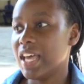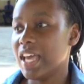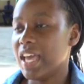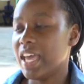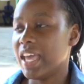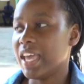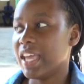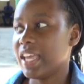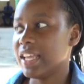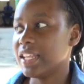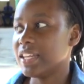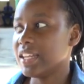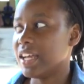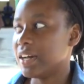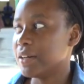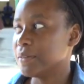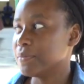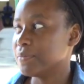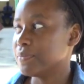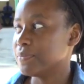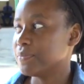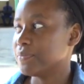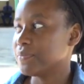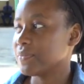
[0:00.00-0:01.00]
And
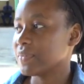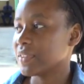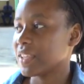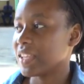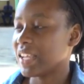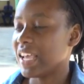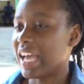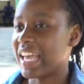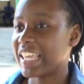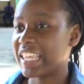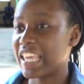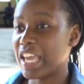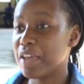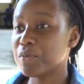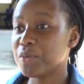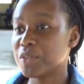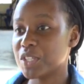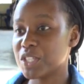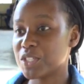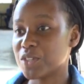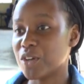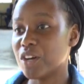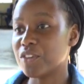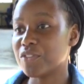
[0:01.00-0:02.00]
I came to
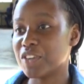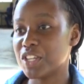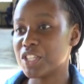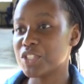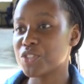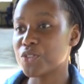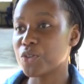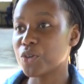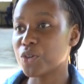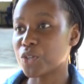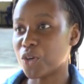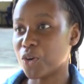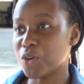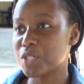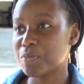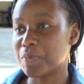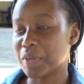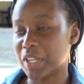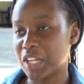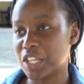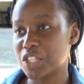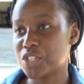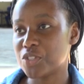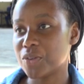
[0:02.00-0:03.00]
this conference to grow
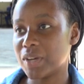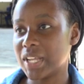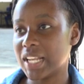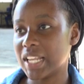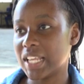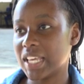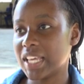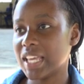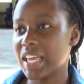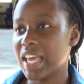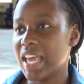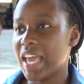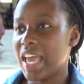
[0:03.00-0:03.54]
spiritually